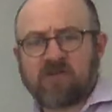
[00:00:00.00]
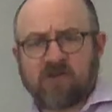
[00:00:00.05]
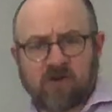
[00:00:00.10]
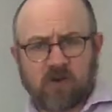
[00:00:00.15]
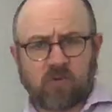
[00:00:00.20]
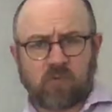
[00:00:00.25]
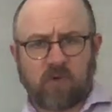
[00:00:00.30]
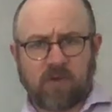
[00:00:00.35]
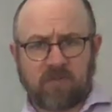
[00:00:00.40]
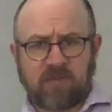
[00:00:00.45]
a
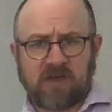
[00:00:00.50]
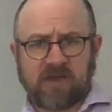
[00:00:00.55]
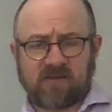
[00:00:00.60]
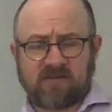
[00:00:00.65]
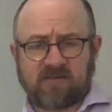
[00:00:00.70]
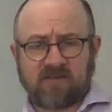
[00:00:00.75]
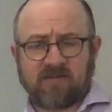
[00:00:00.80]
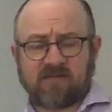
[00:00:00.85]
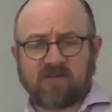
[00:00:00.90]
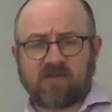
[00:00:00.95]
good one
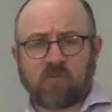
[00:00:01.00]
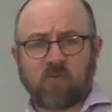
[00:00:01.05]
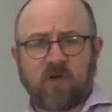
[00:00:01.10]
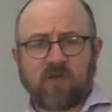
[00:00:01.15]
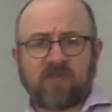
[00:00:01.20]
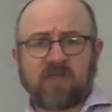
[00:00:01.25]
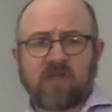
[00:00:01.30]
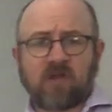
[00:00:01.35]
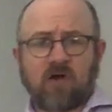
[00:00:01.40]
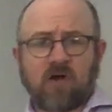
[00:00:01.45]
because this is
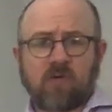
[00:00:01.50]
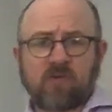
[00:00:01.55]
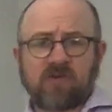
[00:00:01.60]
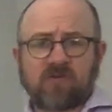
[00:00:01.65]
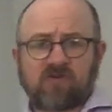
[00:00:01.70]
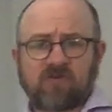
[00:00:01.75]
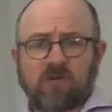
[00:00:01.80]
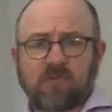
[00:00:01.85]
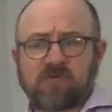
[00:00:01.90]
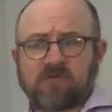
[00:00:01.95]
one that always
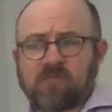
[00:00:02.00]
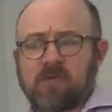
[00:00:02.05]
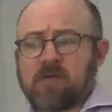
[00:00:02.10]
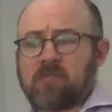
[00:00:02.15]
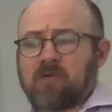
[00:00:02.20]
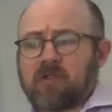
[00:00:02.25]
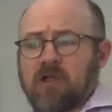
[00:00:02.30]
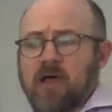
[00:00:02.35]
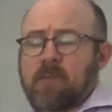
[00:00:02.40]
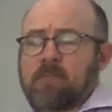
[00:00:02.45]
trips
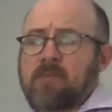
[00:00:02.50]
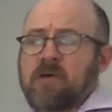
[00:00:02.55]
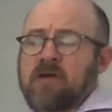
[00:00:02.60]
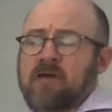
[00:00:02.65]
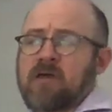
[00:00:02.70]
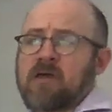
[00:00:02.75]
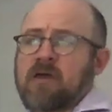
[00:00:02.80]
people up